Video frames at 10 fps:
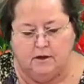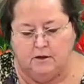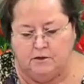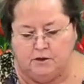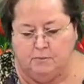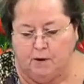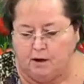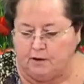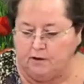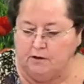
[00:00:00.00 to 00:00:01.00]
2
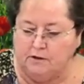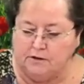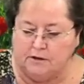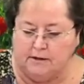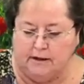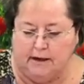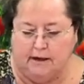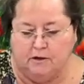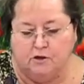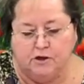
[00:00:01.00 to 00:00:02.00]
markers
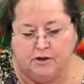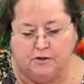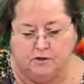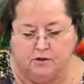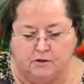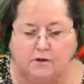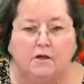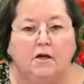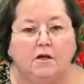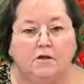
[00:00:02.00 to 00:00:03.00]
and your scissors
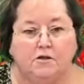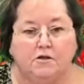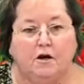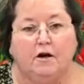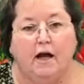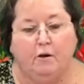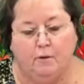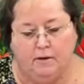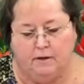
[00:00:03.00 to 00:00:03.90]
to start out with.